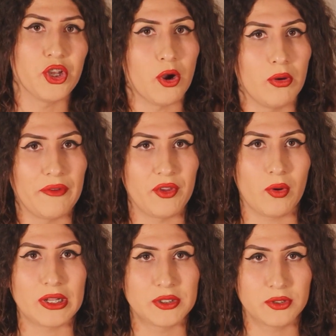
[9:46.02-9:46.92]
if you
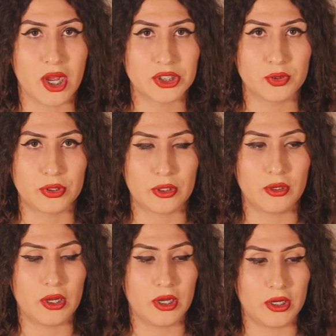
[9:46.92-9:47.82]
want to talk to a
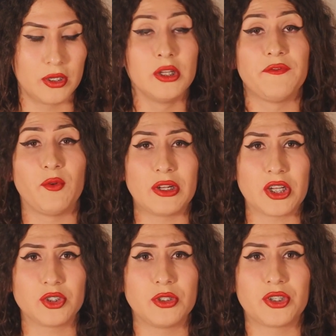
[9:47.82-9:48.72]
girl, if you want
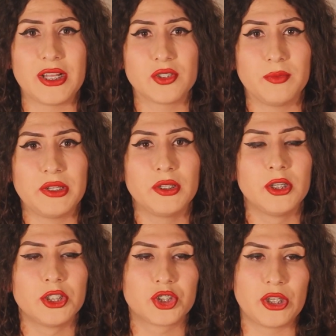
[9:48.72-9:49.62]
to talk to a trans woman,
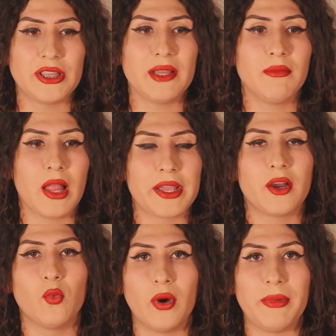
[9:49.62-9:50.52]
treat them
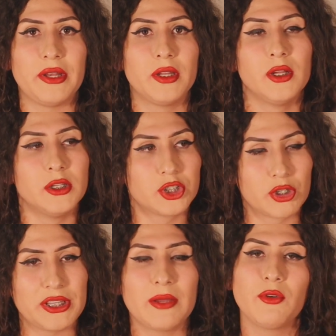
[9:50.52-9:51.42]
like a woman,
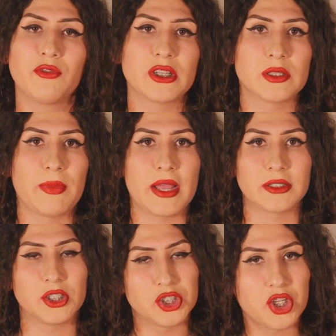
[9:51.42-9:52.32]
treat them with
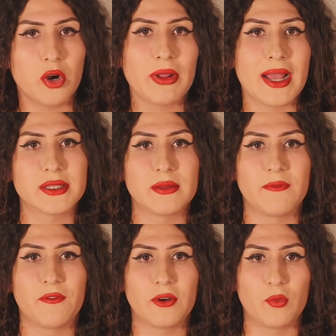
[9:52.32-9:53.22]
respect. Don't ask
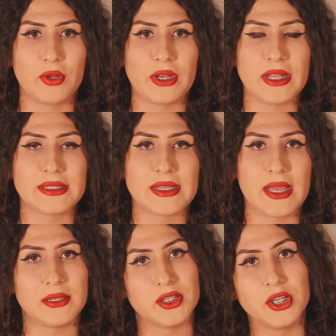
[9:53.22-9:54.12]
them for a one-night
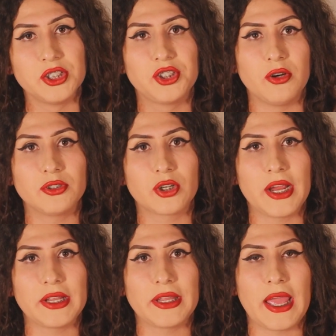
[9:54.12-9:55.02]
stand. Don't
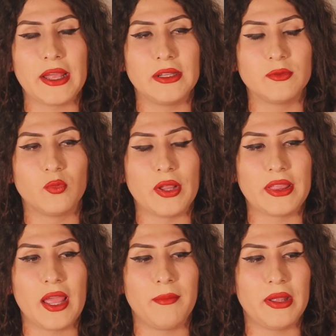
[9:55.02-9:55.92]
try to get
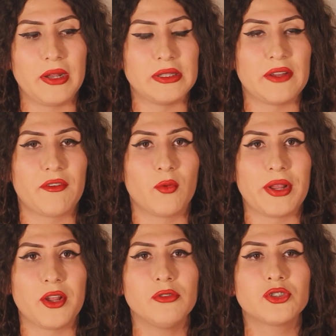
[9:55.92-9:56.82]
with them in a different
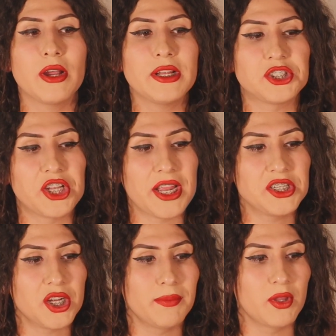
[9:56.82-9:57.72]
way. Don't try to
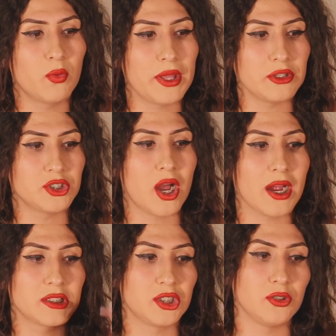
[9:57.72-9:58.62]
change up the way you
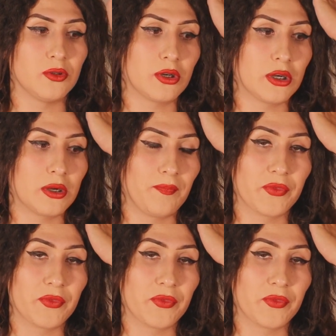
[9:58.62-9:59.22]
talk to her,